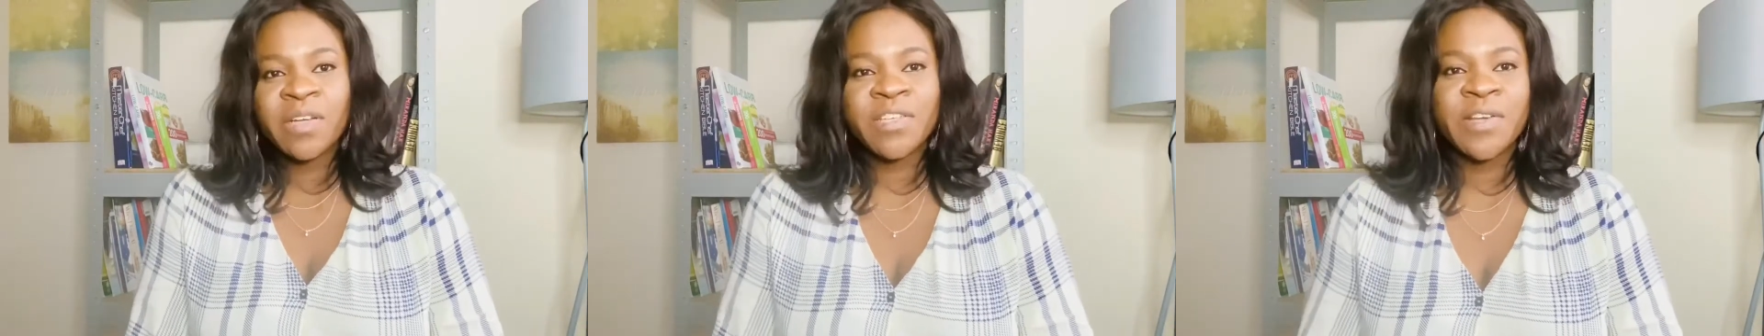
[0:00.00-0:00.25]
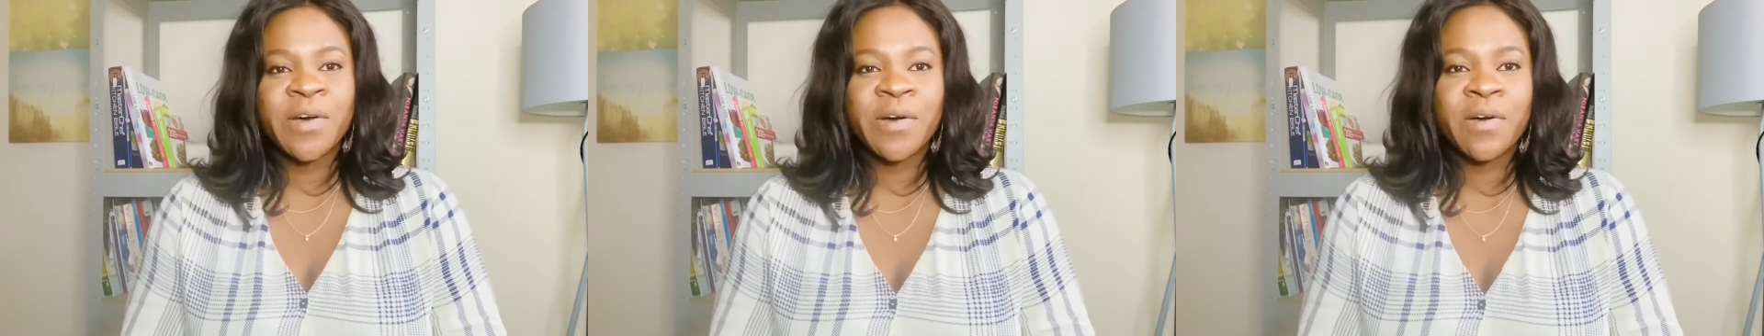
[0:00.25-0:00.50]

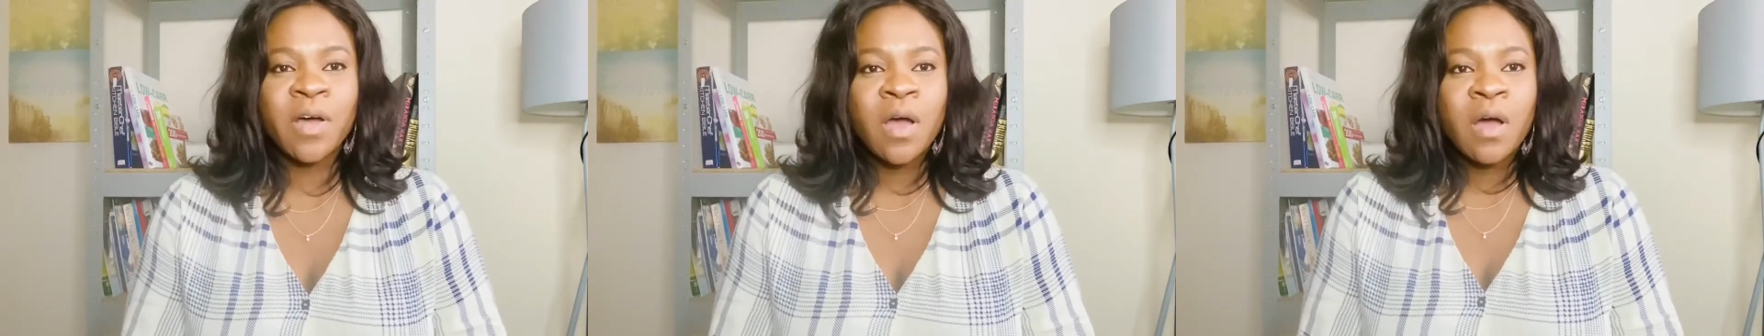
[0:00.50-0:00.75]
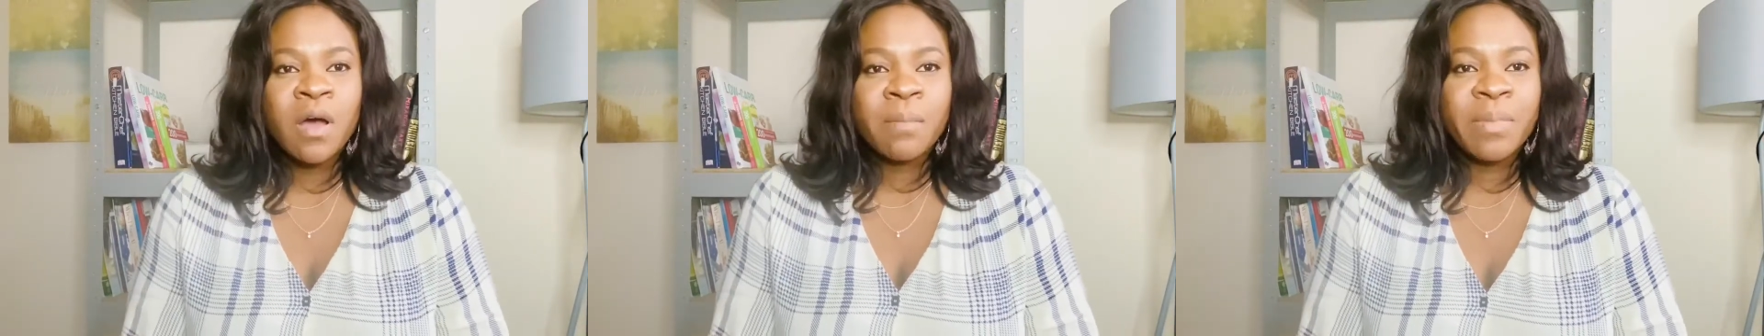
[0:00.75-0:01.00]
So
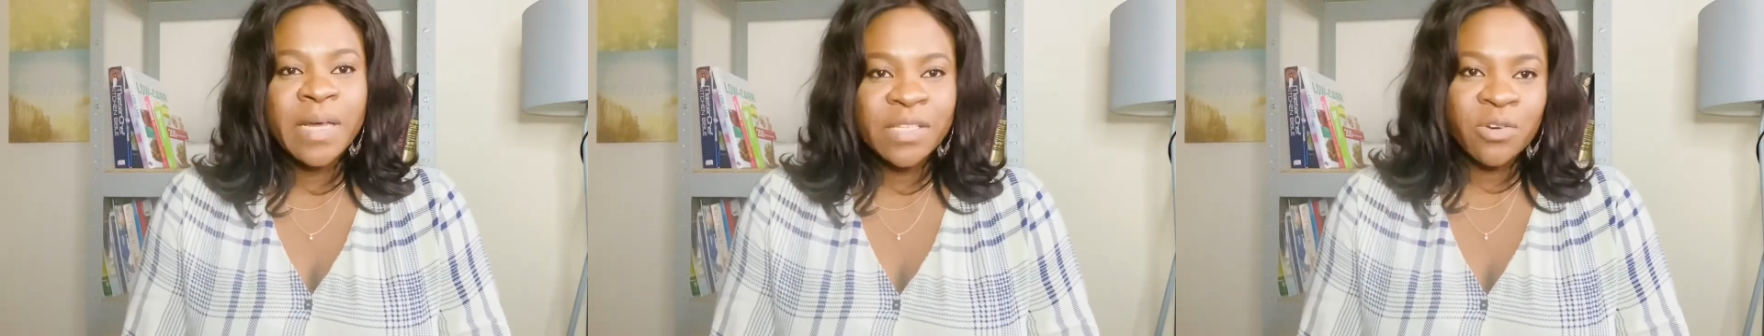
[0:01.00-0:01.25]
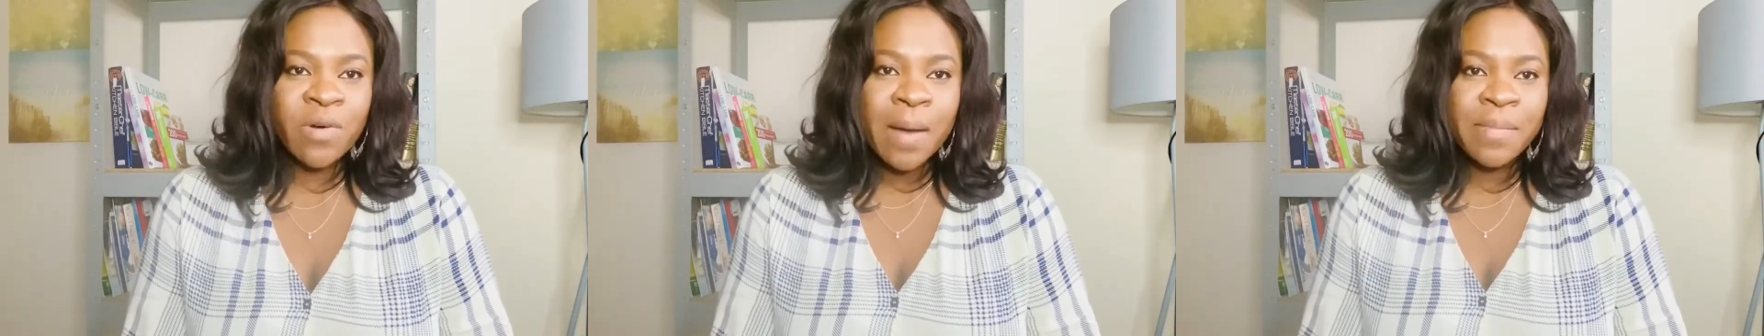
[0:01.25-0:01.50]

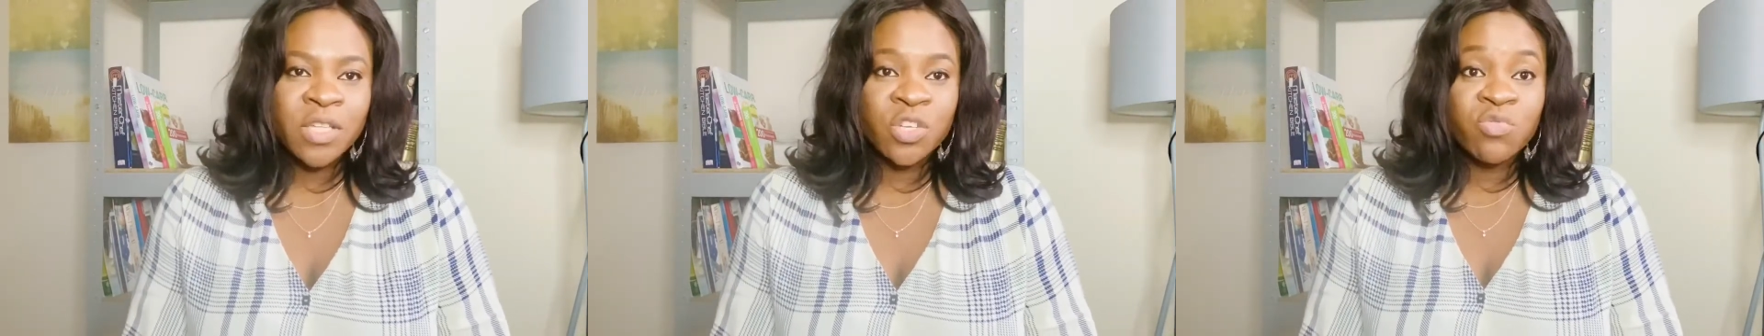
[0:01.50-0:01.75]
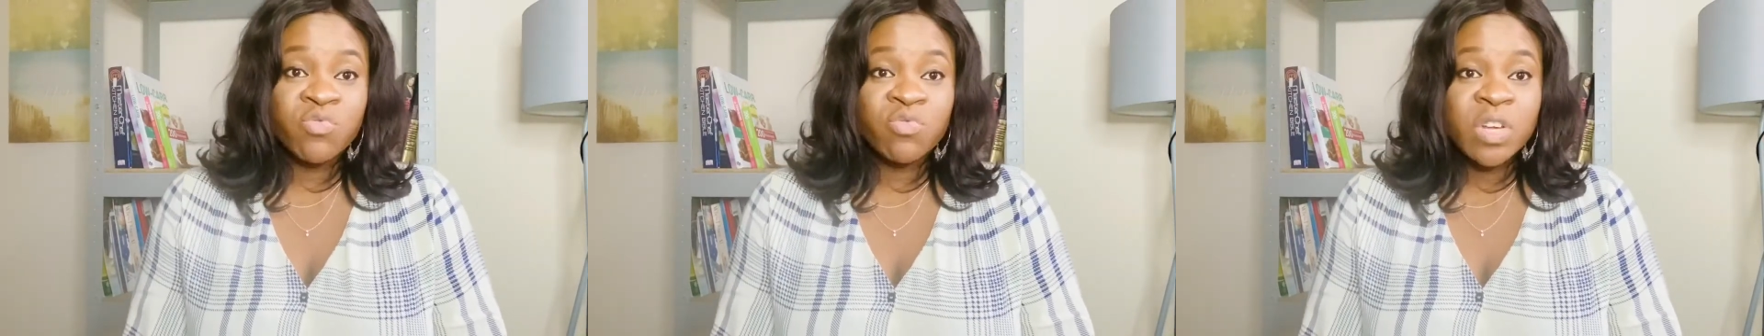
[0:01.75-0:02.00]
please grab it
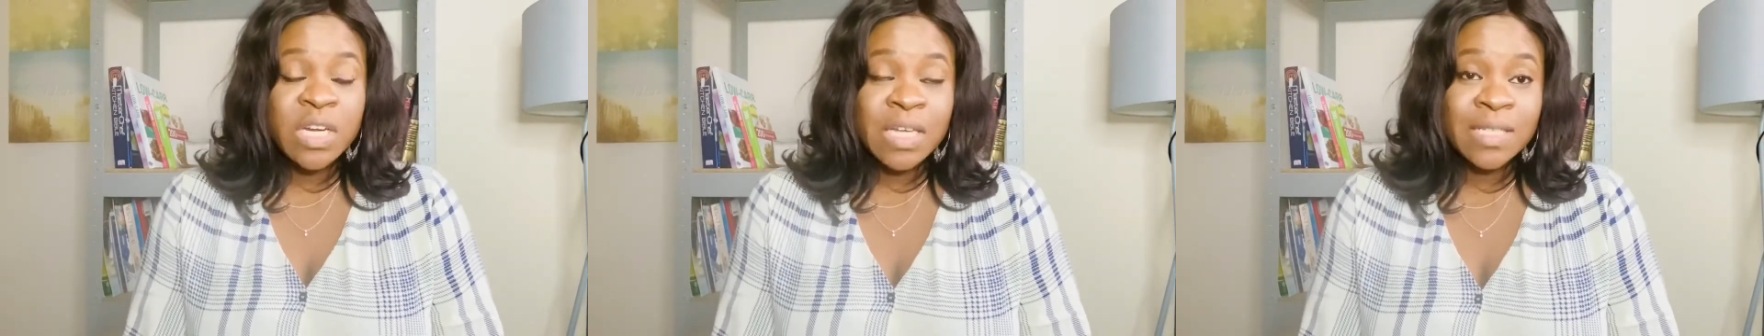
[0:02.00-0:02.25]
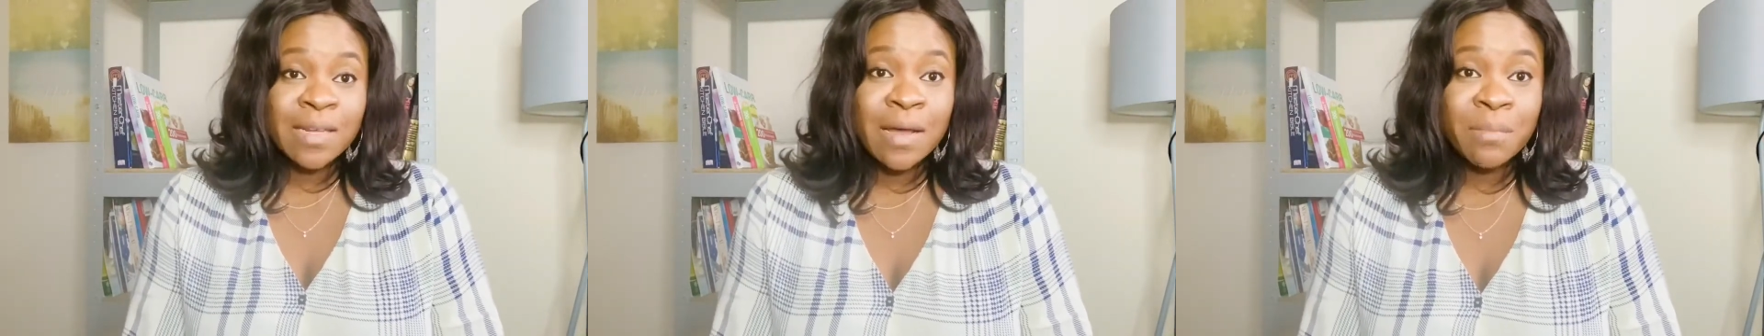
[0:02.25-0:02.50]
and read
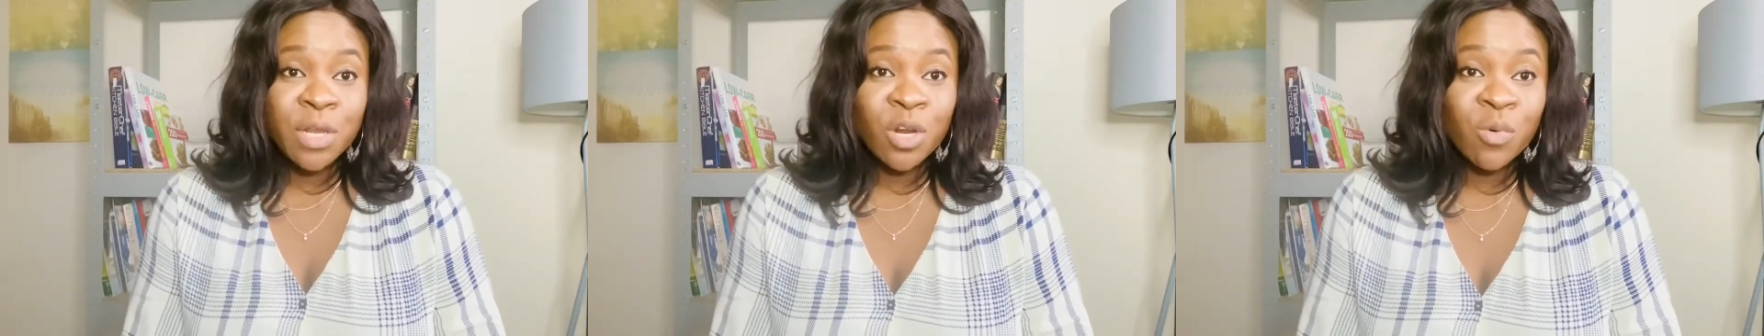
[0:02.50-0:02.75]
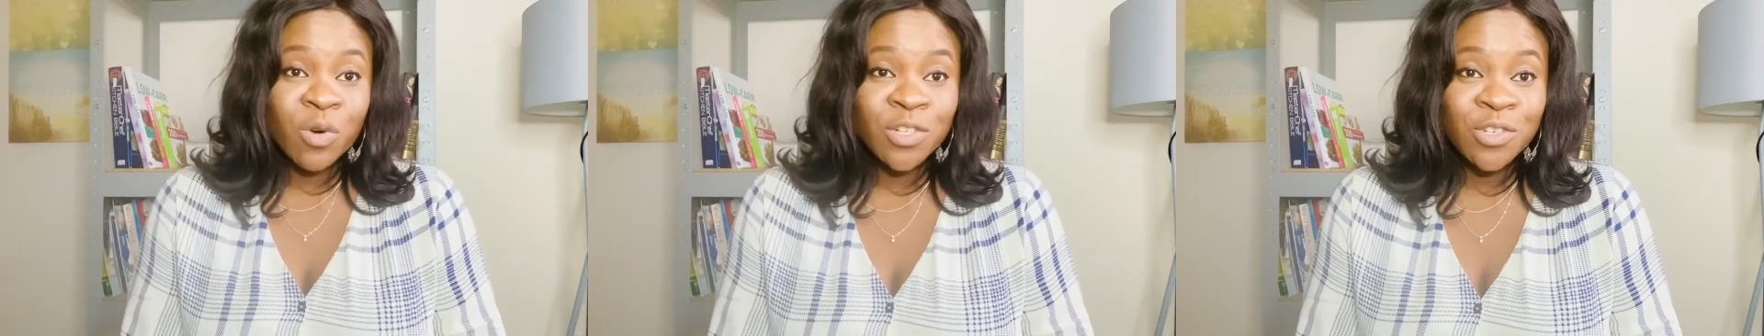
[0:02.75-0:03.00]
it and let me
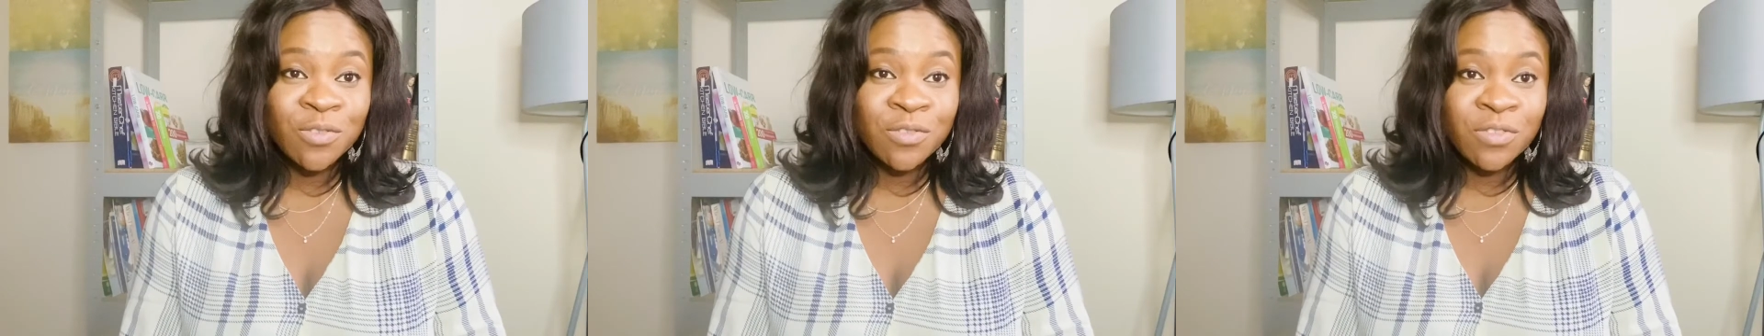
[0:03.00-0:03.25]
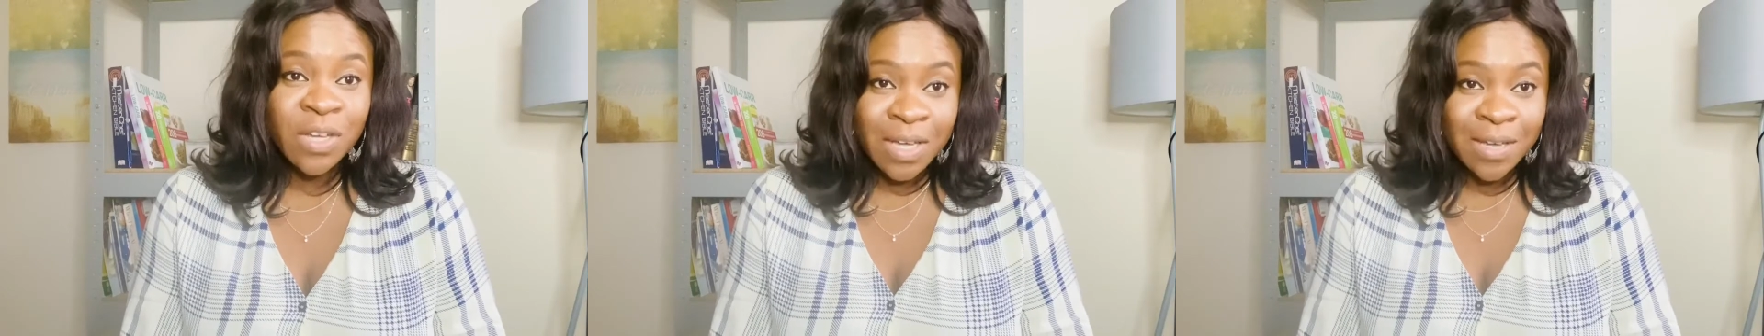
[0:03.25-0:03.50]
know what you
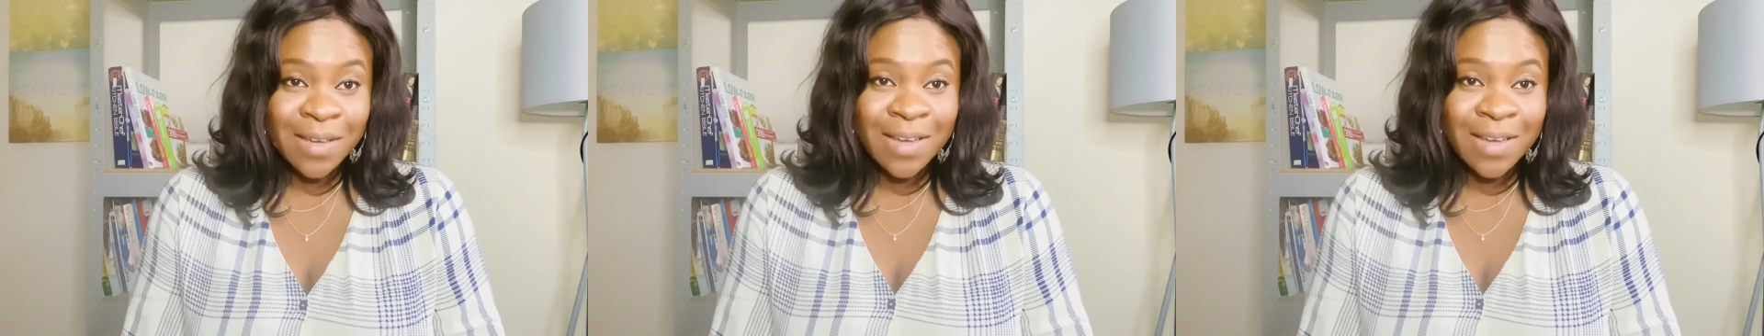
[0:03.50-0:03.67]
think.